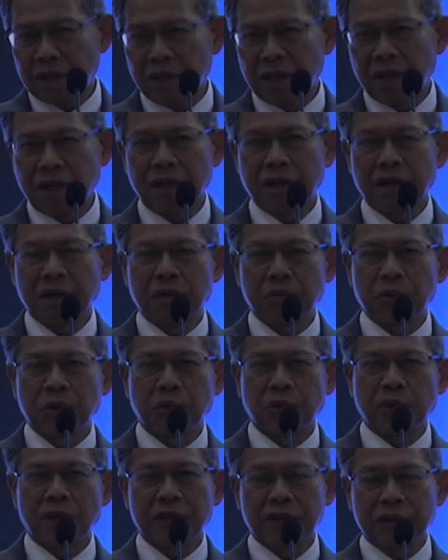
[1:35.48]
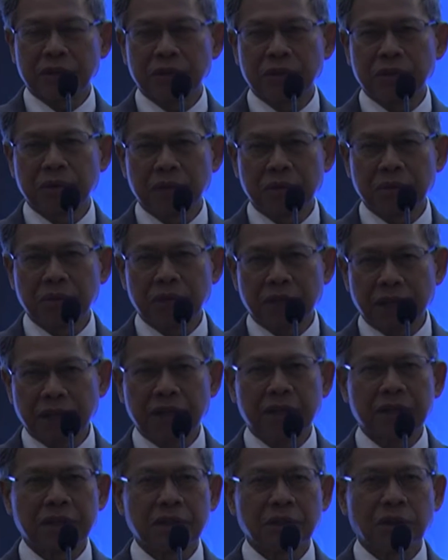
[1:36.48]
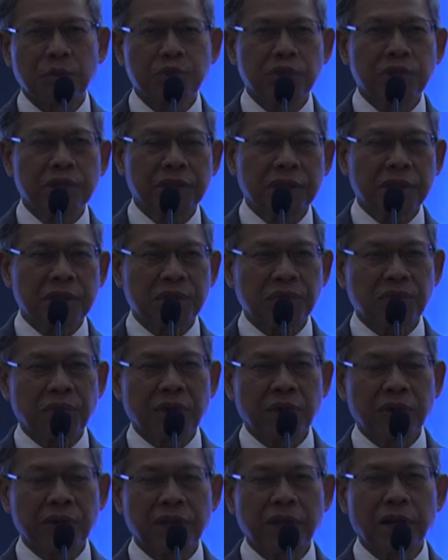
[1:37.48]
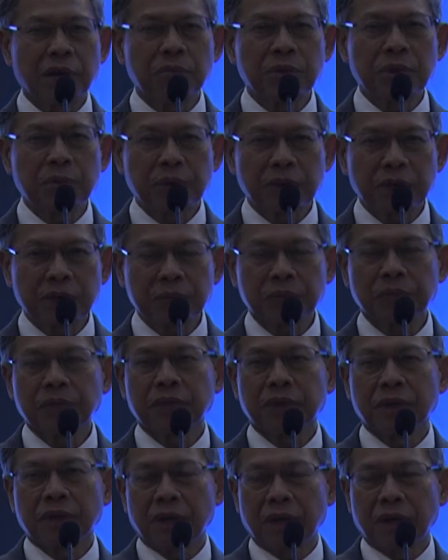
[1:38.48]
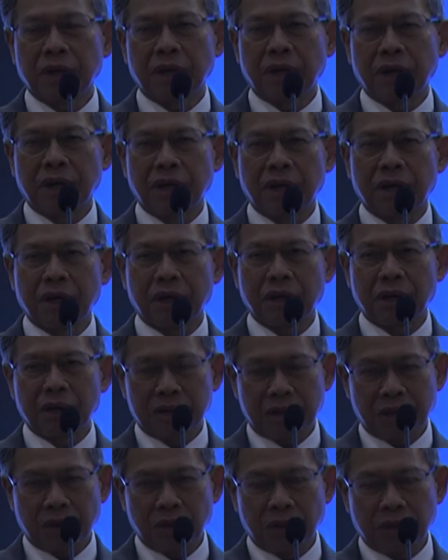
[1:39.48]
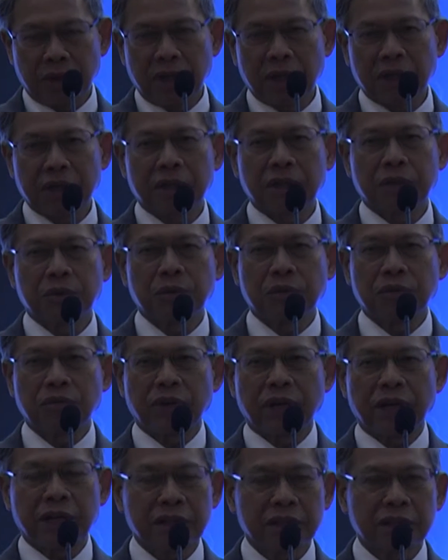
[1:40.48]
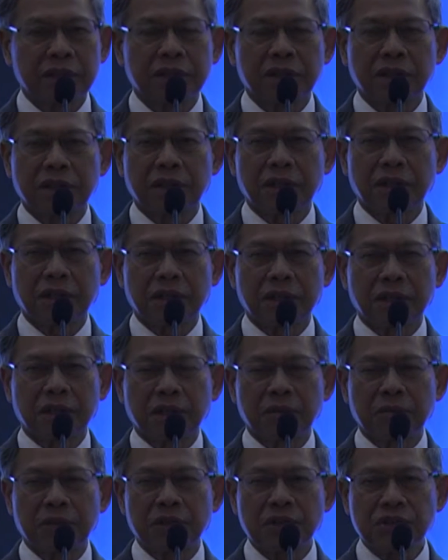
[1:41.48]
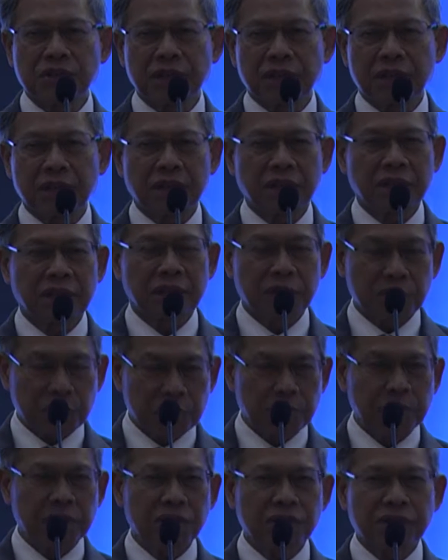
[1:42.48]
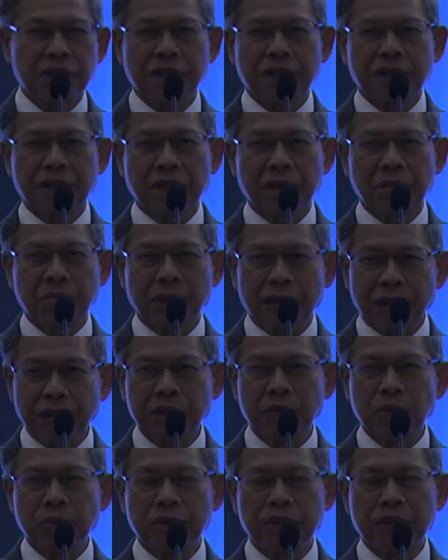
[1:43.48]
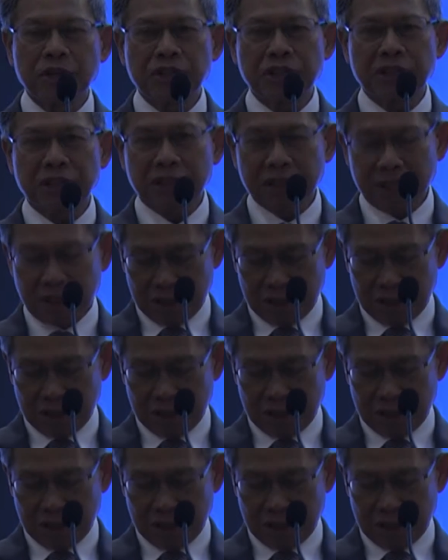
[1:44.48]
Uh, we would like to create opportunities for our young people. Uh, I would like to invite uh, the Minister and the Chief Minister back to Malaysia